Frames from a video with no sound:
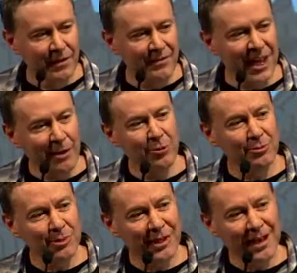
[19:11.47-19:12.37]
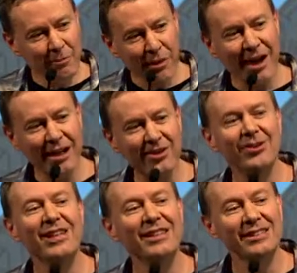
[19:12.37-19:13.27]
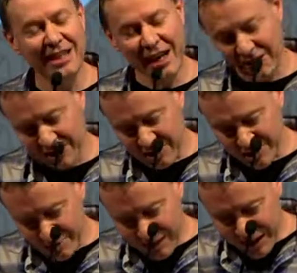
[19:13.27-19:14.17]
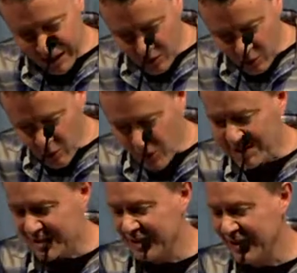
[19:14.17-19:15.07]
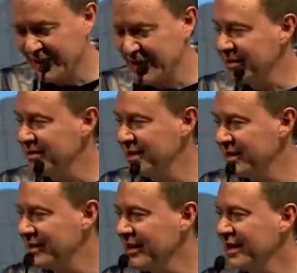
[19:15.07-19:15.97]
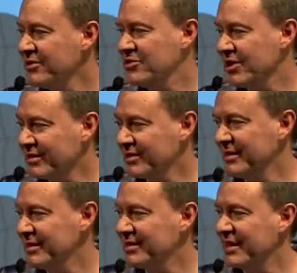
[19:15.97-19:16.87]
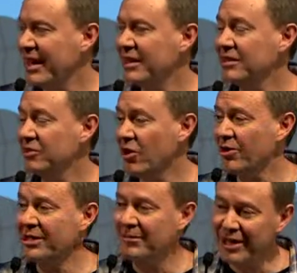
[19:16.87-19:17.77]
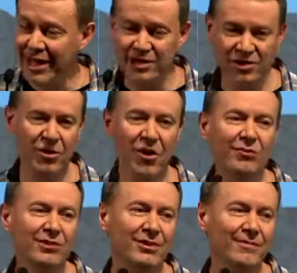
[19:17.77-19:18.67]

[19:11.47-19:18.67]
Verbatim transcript: That would be a mark on His character if He ignored sin and didn't justly stand in condemnation of it.